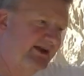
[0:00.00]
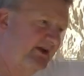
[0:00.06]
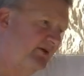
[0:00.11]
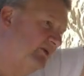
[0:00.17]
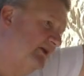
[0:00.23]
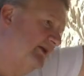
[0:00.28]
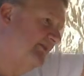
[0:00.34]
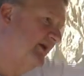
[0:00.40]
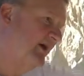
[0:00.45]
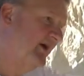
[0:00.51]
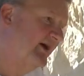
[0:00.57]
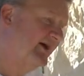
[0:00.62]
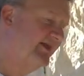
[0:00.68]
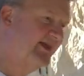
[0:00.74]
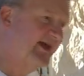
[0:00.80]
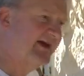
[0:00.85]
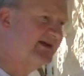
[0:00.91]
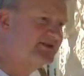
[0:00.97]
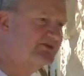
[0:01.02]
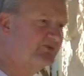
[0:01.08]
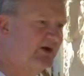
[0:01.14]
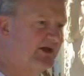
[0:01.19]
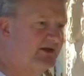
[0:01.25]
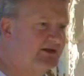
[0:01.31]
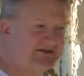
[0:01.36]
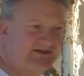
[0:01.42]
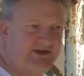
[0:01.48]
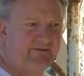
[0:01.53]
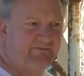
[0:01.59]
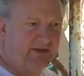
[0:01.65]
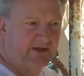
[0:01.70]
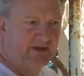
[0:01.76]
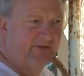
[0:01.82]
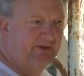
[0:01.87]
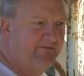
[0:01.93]
equally behind that how, as well. How
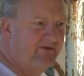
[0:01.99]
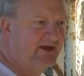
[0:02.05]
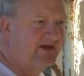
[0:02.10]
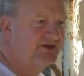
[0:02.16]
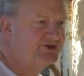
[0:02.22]
heavy?